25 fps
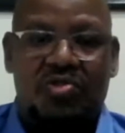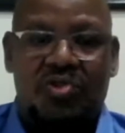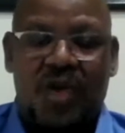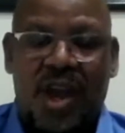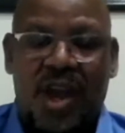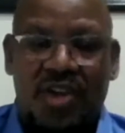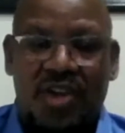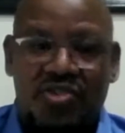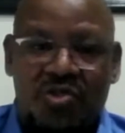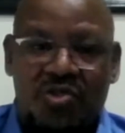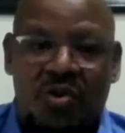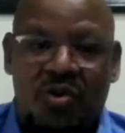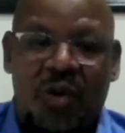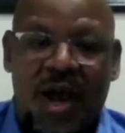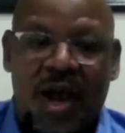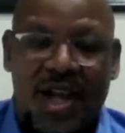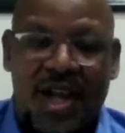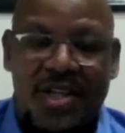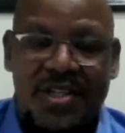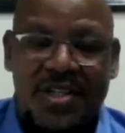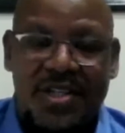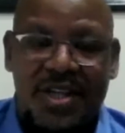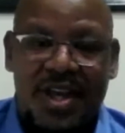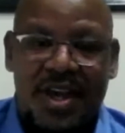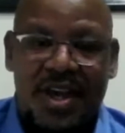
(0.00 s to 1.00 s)
a new
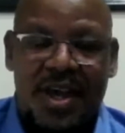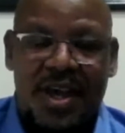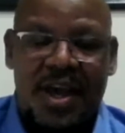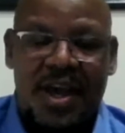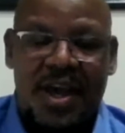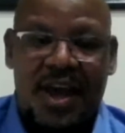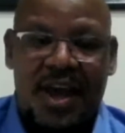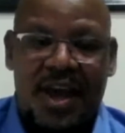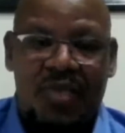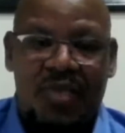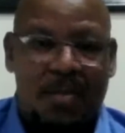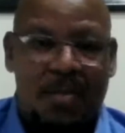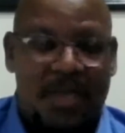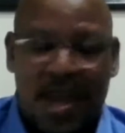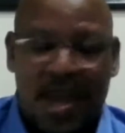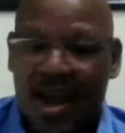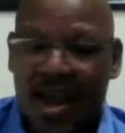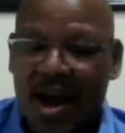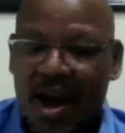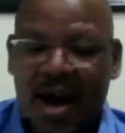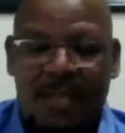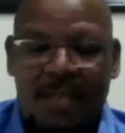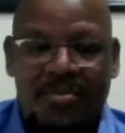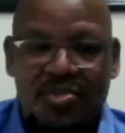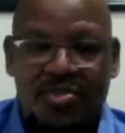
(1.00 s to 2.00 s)
world, and we're
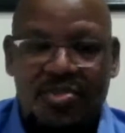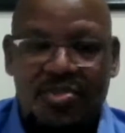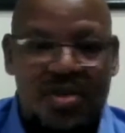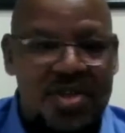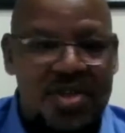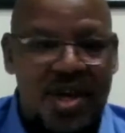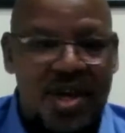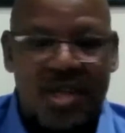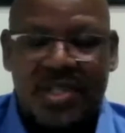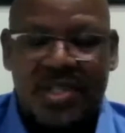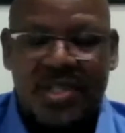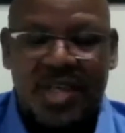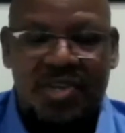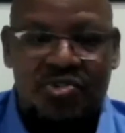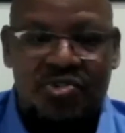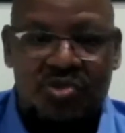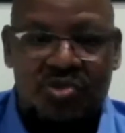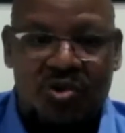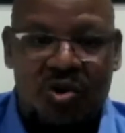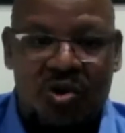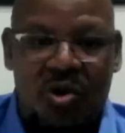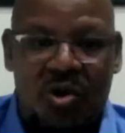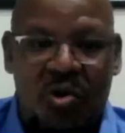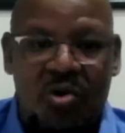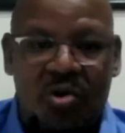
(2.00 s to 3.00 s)
picking up new things as
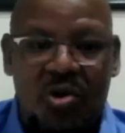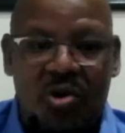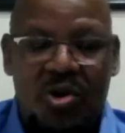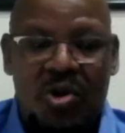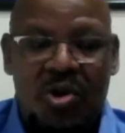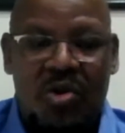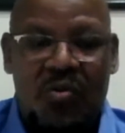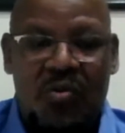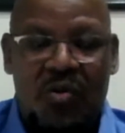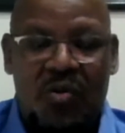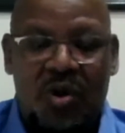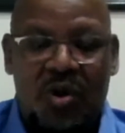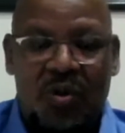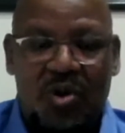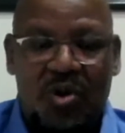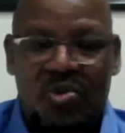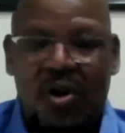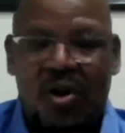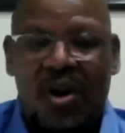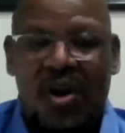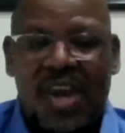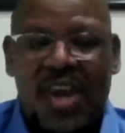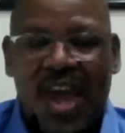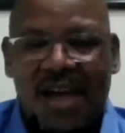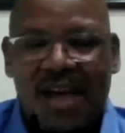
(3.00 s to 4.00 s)
we go. We
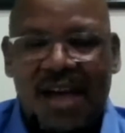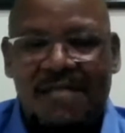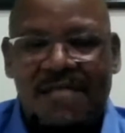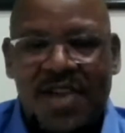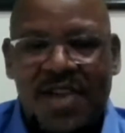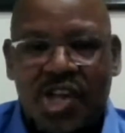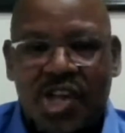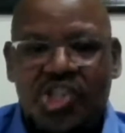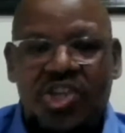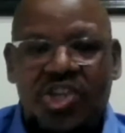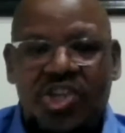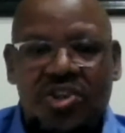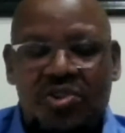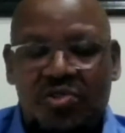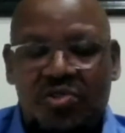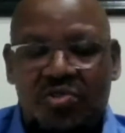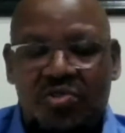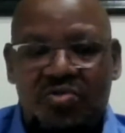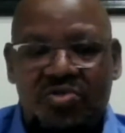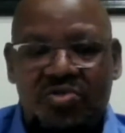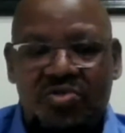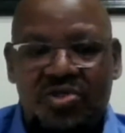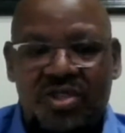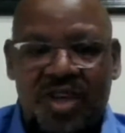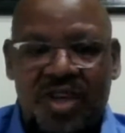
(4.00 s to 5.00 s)
don't have rigid
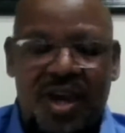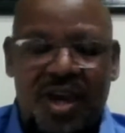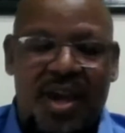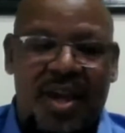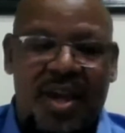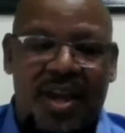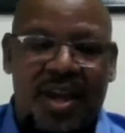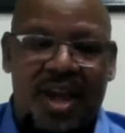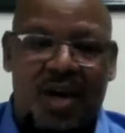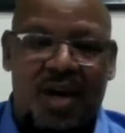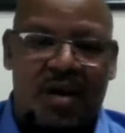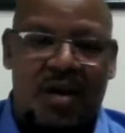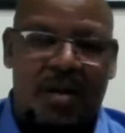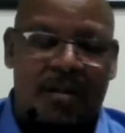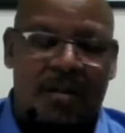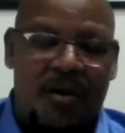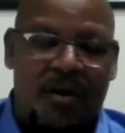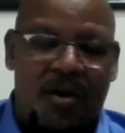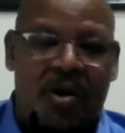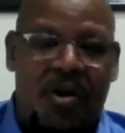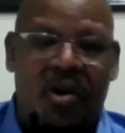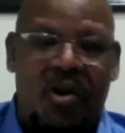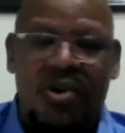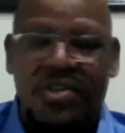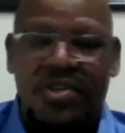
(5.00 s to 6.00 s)
rules in our
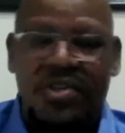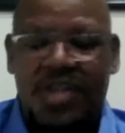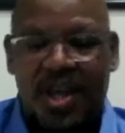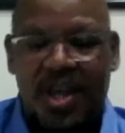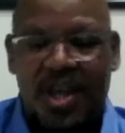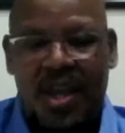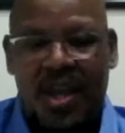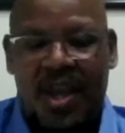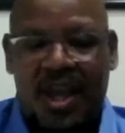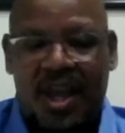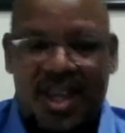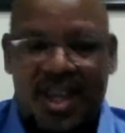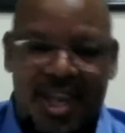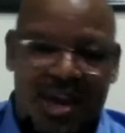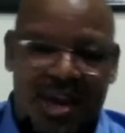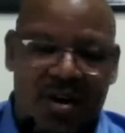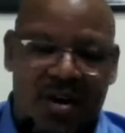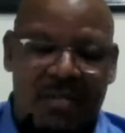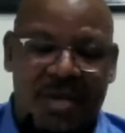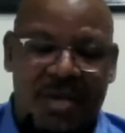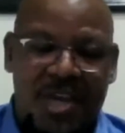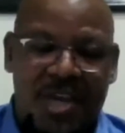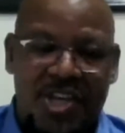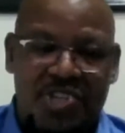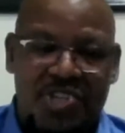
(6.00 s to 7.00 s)
board and in
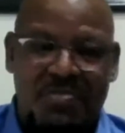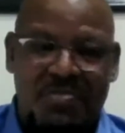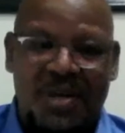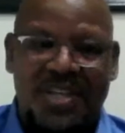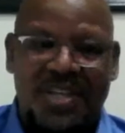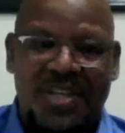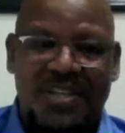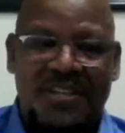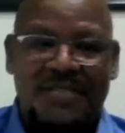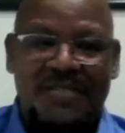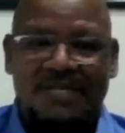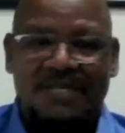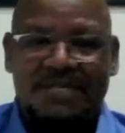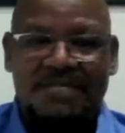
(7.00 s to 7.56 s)
our management.